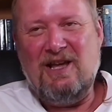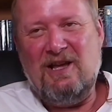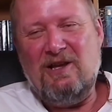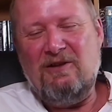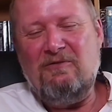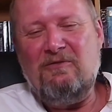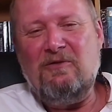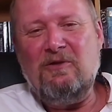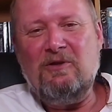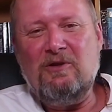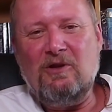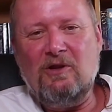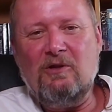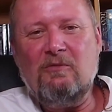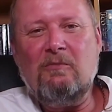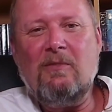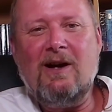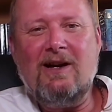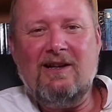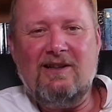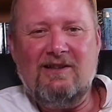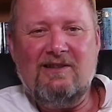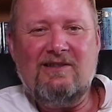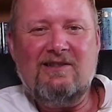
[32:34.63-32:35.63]
If you don't
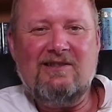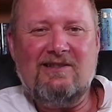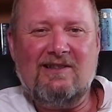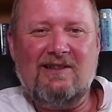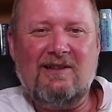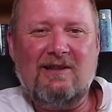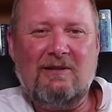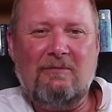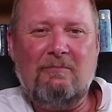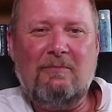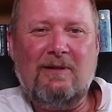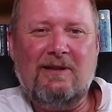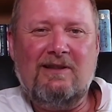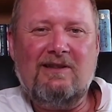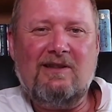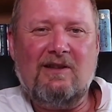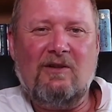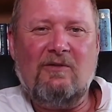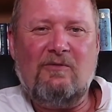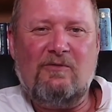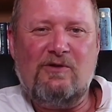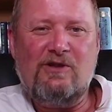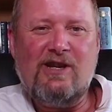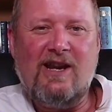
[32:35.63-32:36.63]
mind a bit
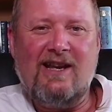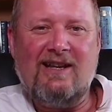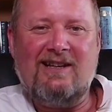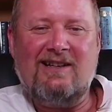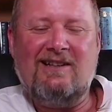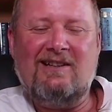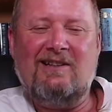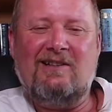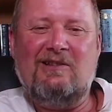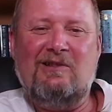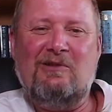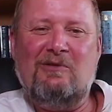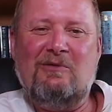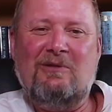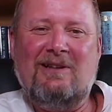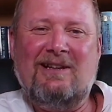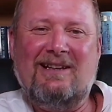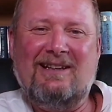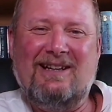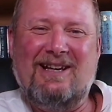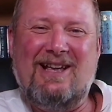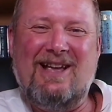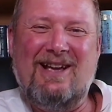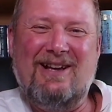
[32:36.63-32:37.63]
of Czech, you
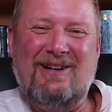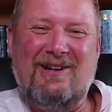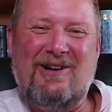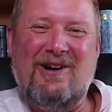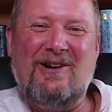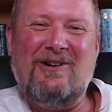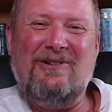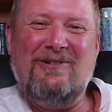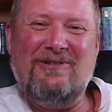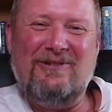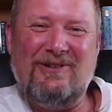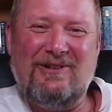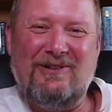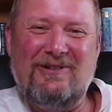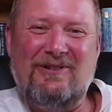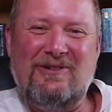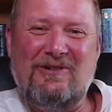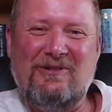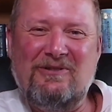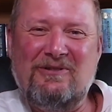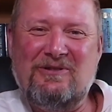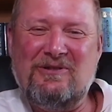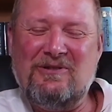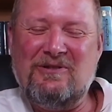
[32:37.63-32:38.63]
can go on
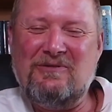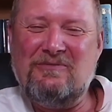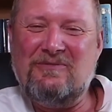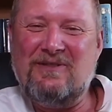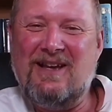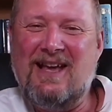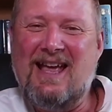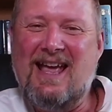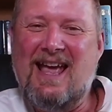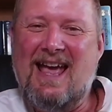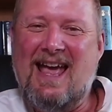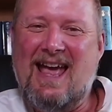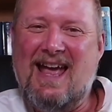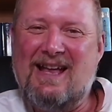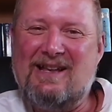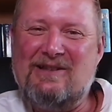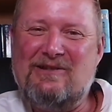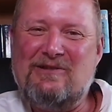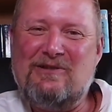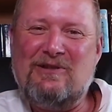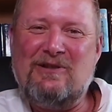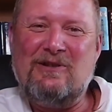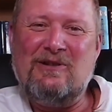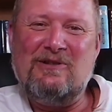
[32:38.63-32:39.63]
YouTube
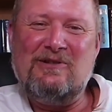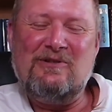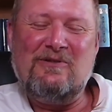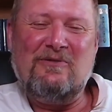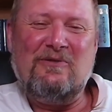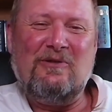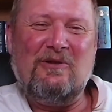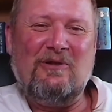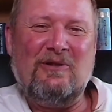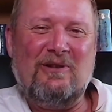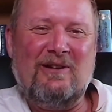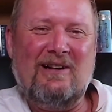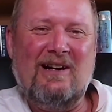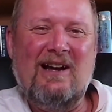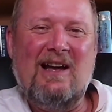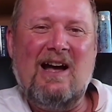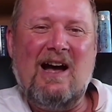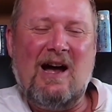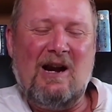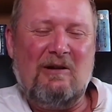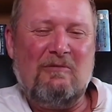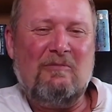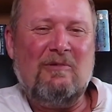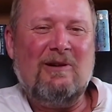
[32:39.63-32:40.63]
and search for
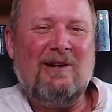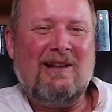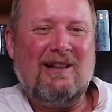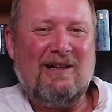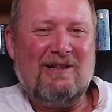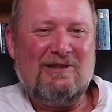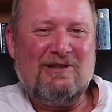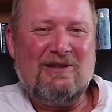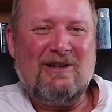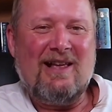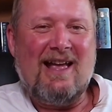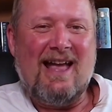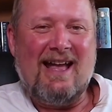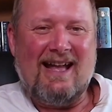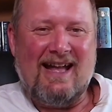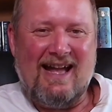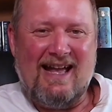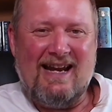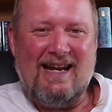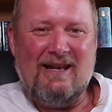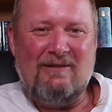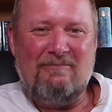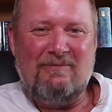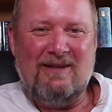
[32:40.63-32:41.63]
Arboricultural
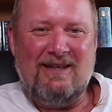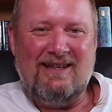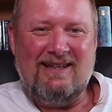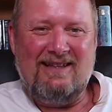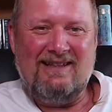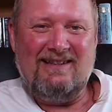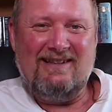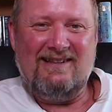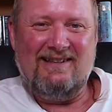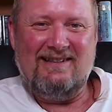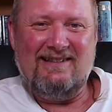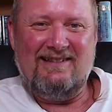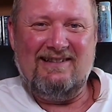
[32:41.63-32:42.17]
Academy